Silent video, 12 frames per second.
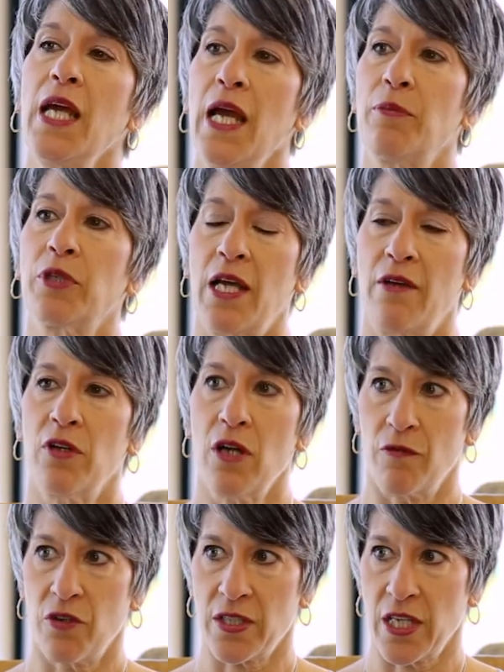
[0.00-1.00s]
able to have a
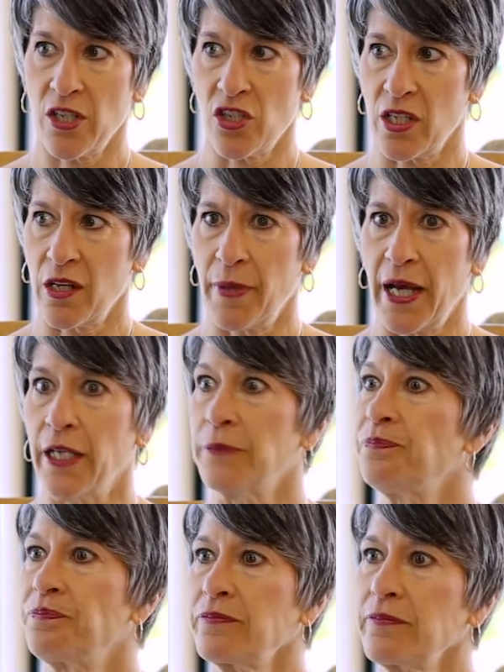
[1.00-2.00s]
conversation
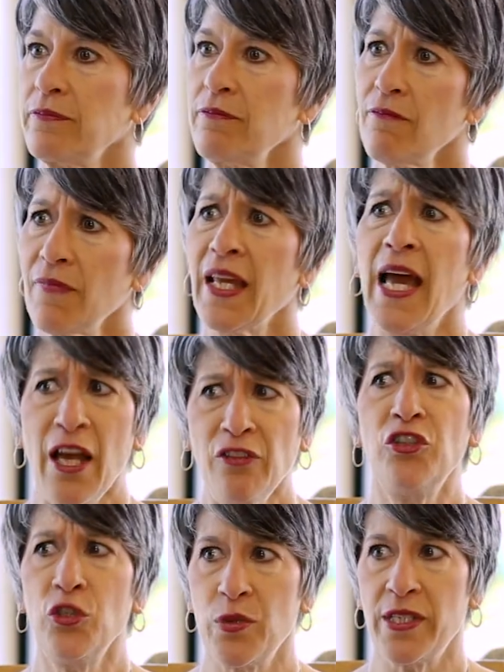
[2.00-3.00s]
about how
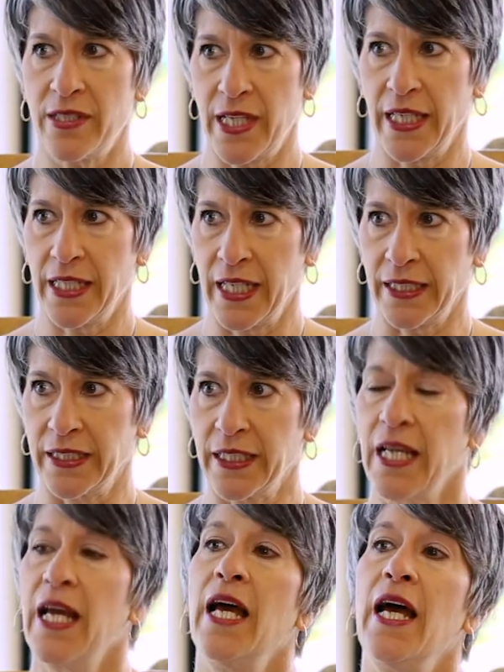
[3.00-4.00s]
do we stay
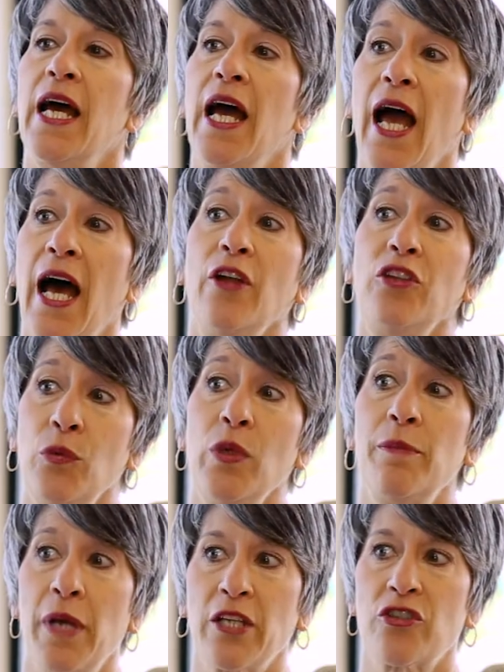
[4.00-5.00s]
connected? How do
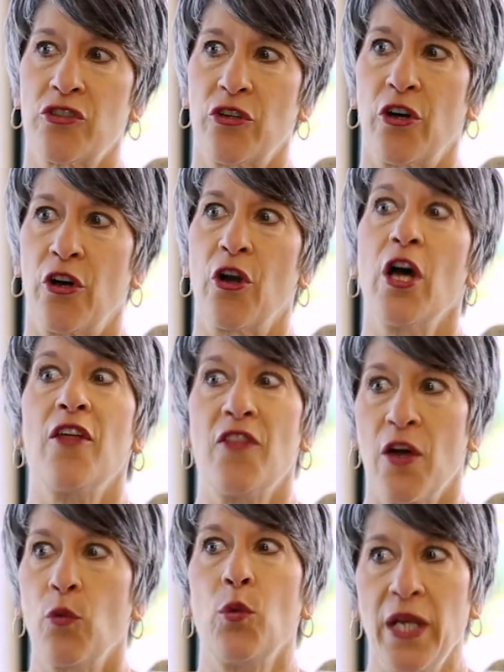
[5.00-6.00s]
we make sure
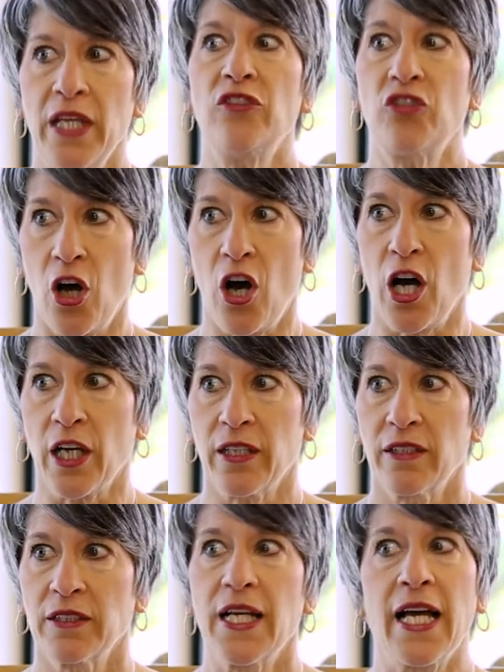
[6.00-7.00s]
that we talk
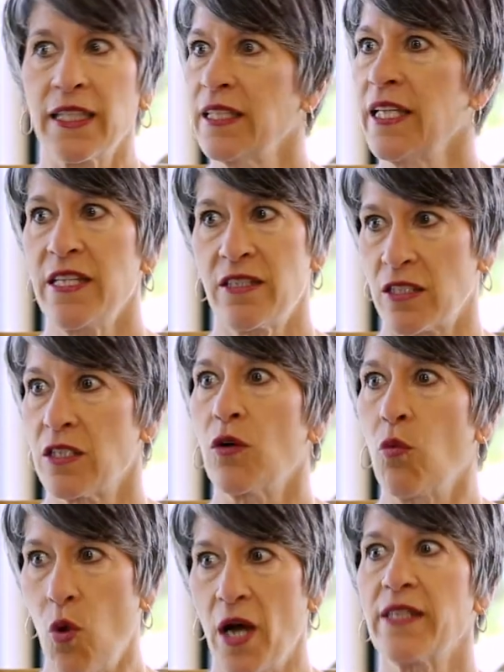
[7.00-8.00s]
at least
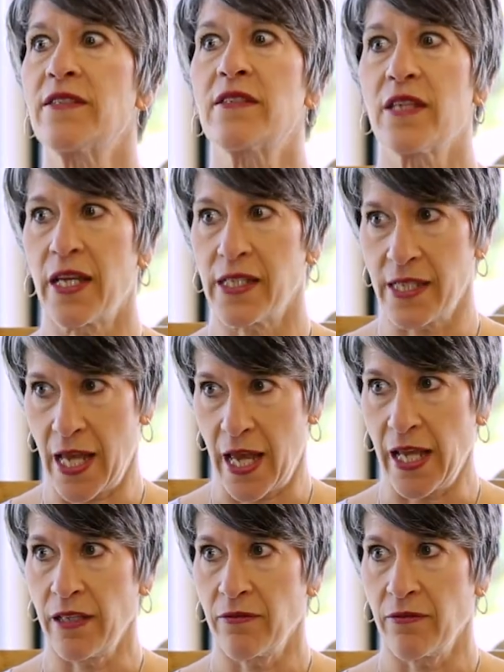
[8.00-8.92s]
once a day?